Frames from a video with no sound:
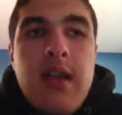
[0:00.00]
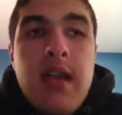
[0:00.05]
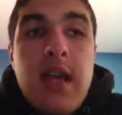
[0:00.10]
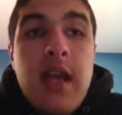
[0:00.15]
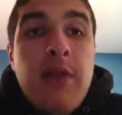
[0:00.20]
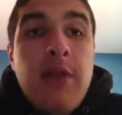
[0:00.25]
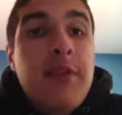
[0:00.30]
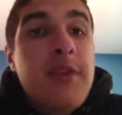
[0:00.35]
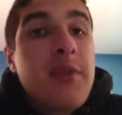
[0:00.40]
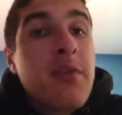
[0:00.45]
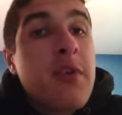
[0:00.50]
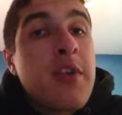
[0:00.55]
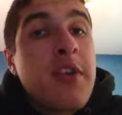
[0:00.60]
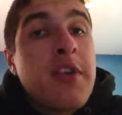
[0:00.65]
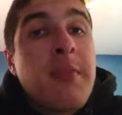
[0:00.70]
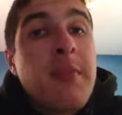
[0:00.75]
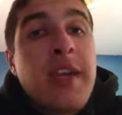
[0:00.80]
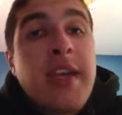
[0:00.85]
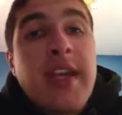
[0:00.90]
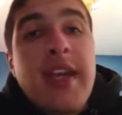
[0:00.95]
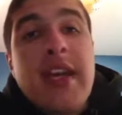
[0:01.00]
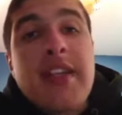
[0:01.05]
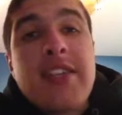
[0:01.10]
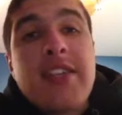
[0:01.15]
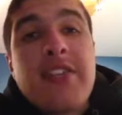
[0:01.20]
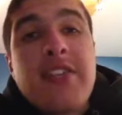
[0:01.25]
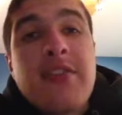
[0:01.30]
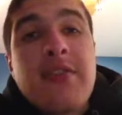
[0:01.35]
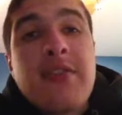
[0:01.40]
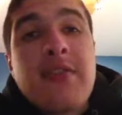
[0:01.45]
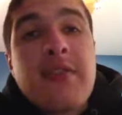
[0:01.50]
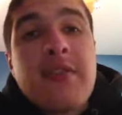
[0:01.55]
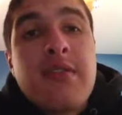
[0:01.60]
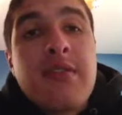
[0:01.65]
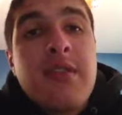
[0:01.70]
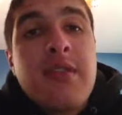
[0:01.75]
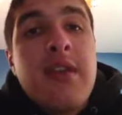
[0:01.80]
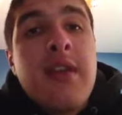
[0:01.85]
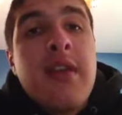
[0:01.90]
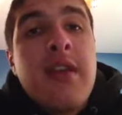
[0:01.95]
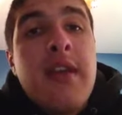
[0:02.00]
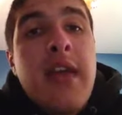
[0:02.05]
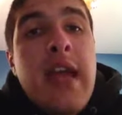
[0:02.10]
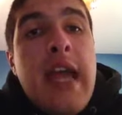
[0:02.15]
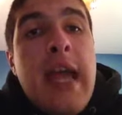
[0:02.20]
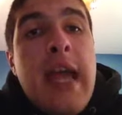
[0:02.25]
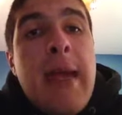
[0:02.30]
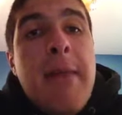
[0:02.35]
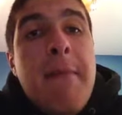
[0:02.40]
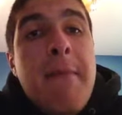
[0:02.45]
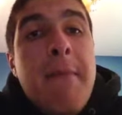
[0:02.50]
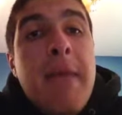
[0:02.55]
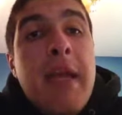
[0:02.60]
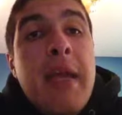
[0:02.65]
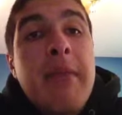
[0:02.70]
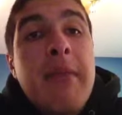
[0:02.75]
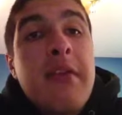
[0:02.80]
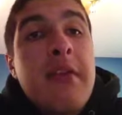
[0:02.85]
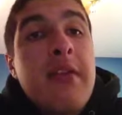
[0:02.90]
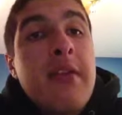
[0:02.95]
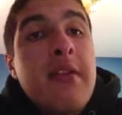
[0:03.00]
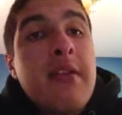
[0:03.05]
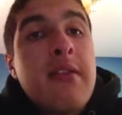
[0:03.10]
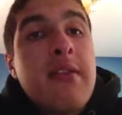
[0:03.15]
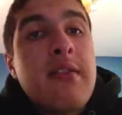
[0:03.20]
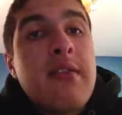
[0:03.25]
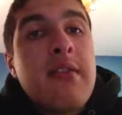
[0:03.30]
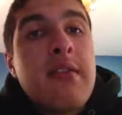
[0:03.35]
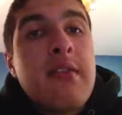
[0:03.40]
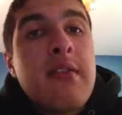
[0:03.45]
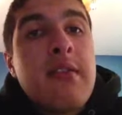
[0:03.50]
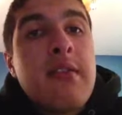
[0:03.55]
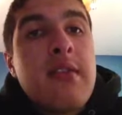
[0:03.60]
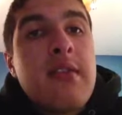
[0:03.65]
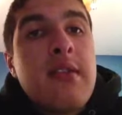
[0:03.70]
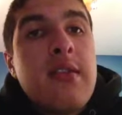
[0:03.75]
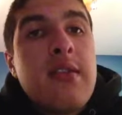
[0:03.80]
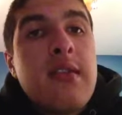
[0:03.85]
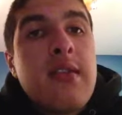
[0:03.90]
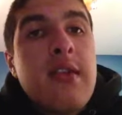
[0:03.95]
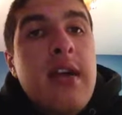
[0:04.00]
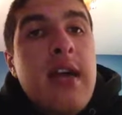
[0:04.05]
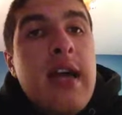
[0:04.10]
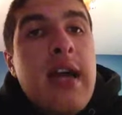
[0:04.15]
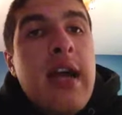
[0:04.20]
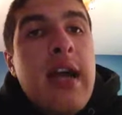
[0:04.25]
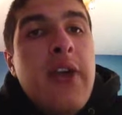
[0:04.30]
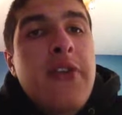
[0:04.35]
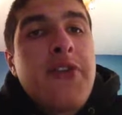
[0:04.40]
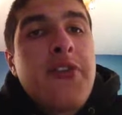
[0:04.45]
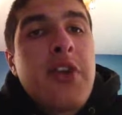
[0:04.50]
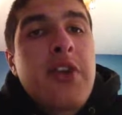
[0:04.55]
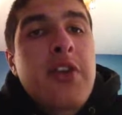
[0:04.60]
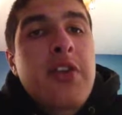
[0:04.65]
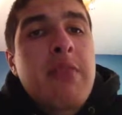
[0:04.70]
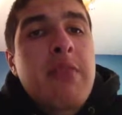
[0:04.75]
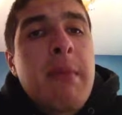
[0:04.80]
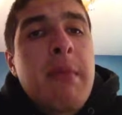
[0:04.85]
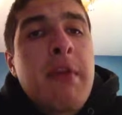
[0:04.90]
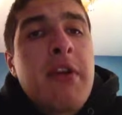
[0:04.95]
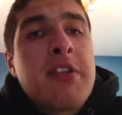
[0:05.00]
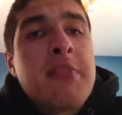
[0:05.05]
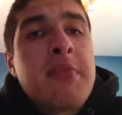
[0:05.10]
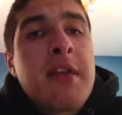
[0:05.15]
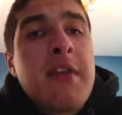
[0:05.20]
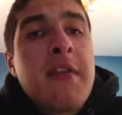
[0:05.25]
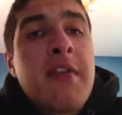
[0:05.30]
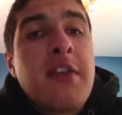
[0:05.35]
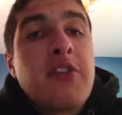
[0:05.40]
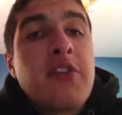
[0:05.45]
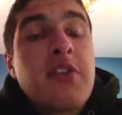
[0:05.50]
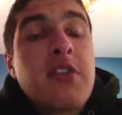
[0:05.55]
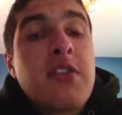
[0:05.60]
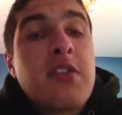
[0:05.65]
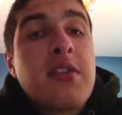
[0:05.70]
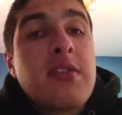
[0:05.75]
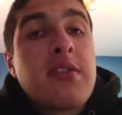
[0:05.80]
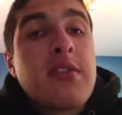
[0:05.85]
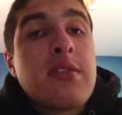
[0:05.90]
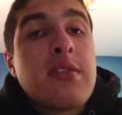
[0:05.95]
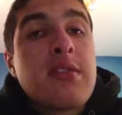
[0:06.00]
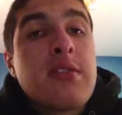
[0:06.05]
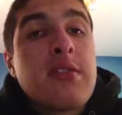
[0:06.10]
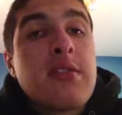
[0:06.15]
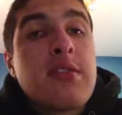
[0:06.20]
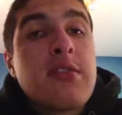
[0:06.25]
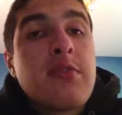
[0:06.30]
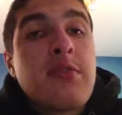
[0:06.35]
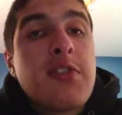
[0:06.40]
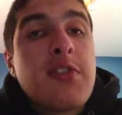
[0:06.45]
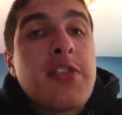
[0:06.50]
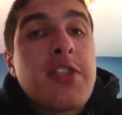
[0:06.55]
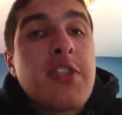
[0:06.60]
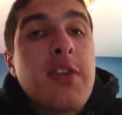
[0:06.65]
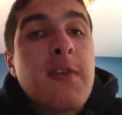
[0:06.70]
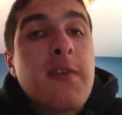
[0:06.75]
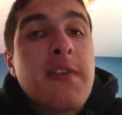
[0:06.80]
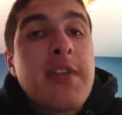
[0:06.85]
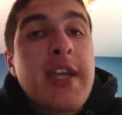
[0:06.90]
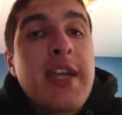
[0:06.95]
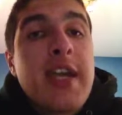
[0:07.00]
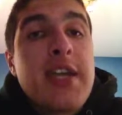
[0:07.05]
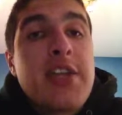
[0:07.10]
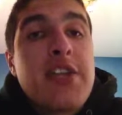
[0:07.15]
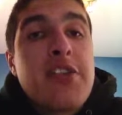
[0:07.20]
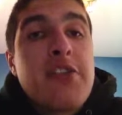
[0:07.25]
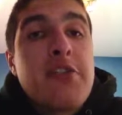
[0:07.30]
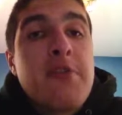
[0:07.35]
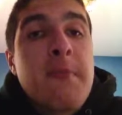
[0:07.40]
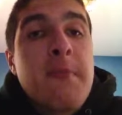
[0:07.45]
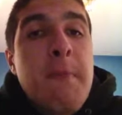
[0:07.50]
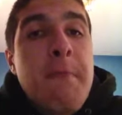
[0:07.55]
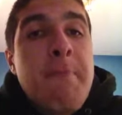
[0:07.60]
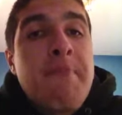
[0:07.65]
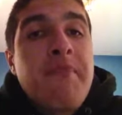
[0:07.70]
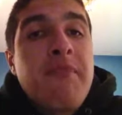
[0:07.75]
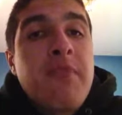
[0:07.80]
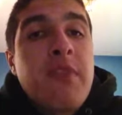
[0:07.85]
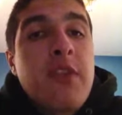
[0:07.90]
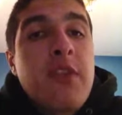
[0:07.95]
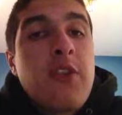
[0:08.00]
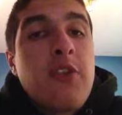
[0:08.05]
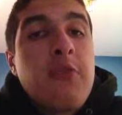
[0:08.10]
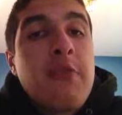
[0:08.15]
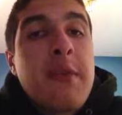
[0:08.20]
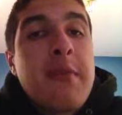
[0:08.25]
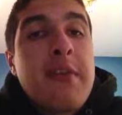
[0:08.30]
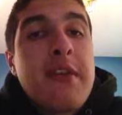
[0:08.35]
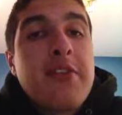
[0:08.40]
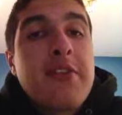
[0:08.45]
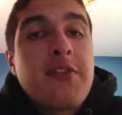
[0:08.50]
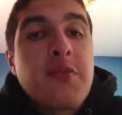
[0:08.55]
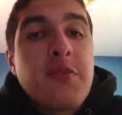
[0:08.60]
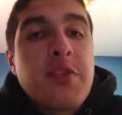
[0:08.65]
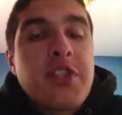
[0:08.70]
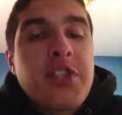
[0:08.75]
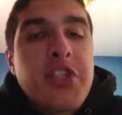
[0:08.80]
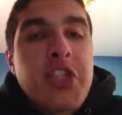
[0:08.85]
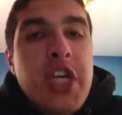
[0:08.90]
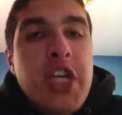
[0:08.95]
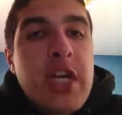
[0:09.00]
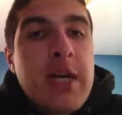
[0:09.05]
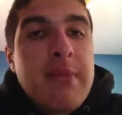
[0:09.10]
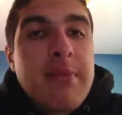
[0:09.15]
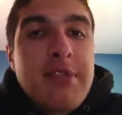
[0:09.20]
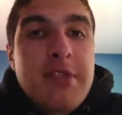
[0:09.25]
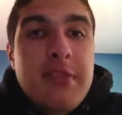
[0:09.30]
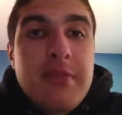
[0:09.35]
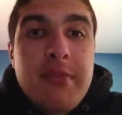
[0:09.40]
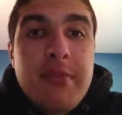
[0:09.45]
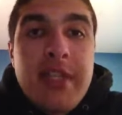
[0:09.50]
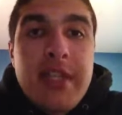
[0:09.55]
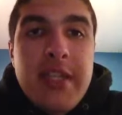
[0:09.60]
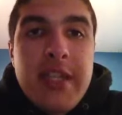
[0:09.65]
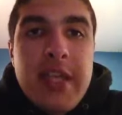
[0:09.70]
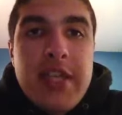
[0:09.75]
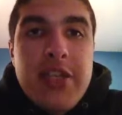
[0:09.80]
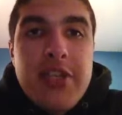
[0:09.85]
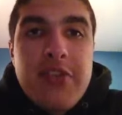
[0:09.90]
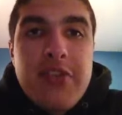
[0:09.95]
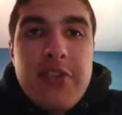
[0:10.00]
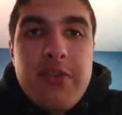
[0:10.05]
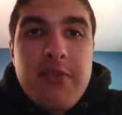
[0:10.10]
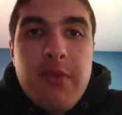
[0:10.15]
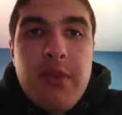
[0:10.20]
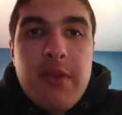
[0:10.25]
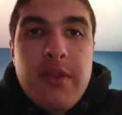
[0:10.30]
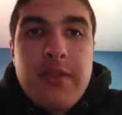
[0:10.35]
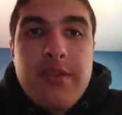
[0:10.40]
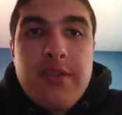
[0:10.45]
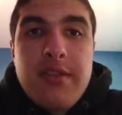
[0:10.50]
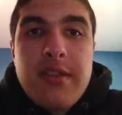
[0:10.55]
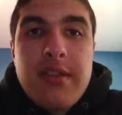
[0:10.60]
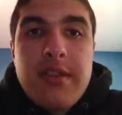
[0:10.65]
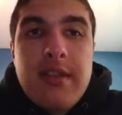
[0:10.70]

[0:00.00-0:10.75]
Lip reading: really wanted to be a cashier, and maybe I'll talk to my boss about eventually switching over to cashier, or maybe I'll switch jobs to be a cashier somewhere else.